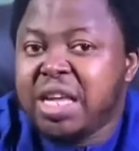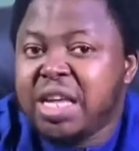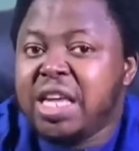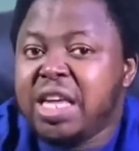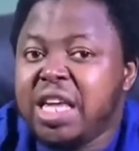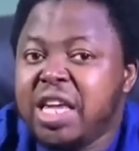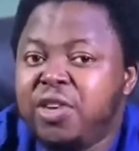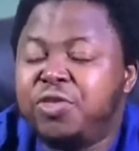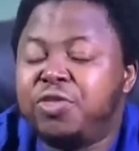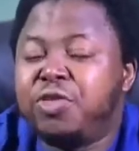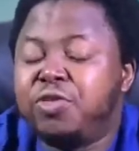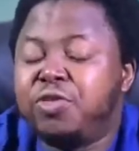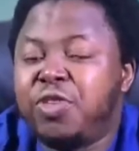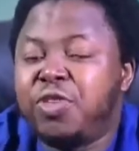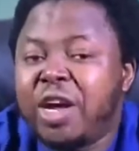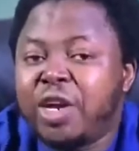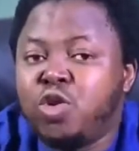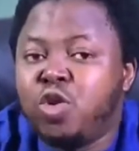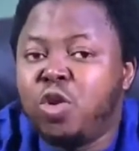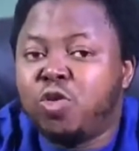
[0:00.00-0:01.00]
If the
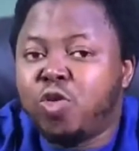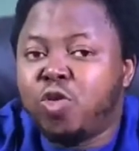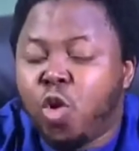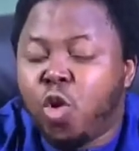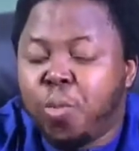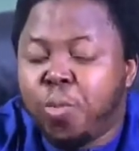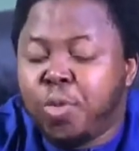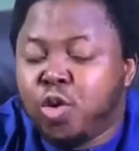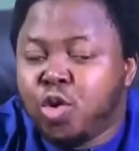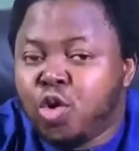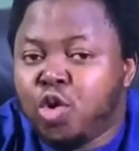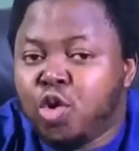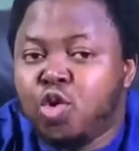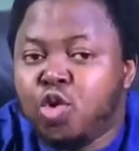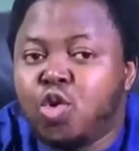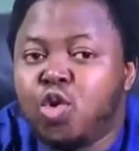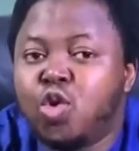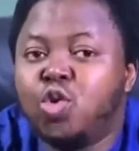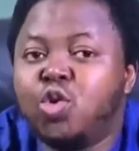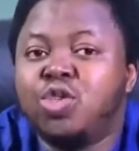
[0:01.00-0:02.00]
value of Open
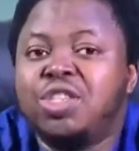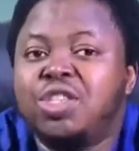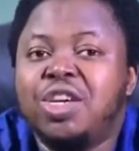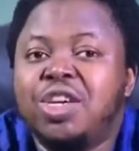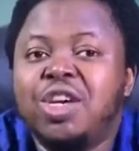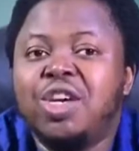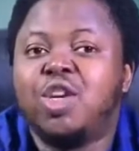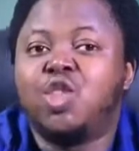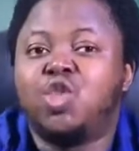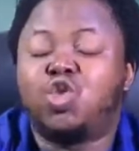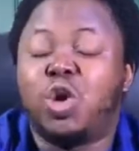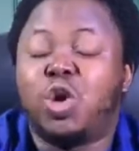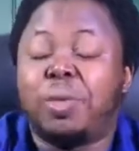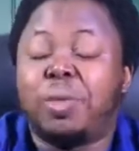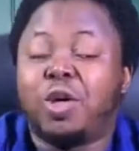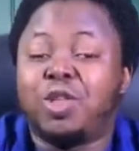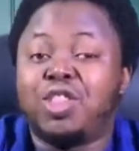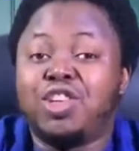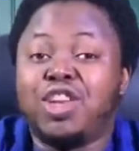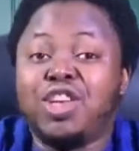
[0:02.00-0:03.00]
grows to
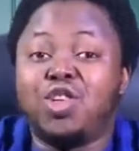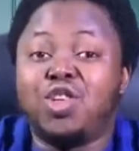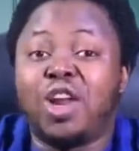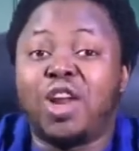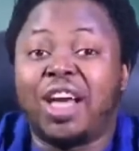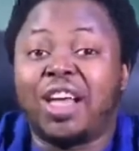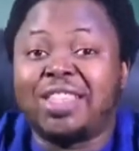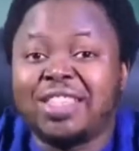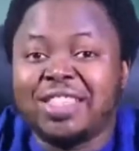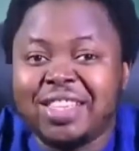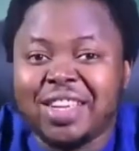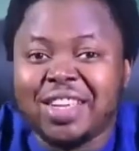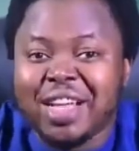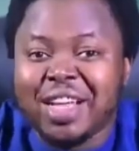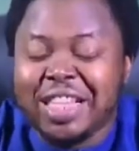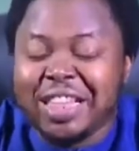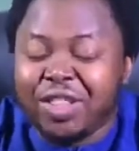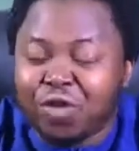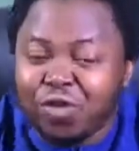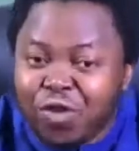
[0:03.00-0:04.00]
about $3,
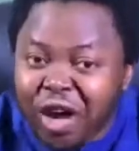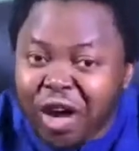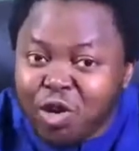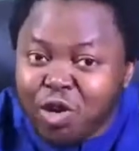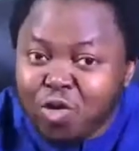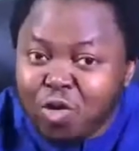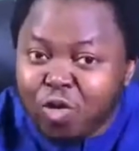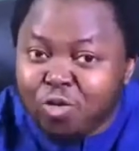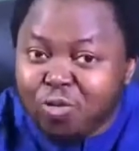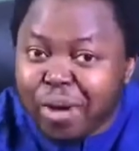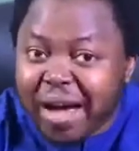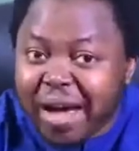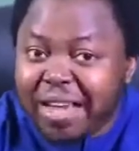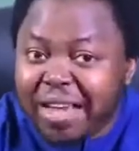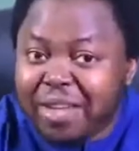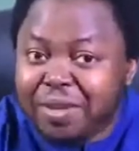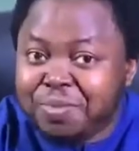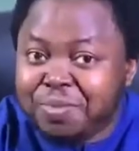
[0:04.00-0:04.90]
the value of my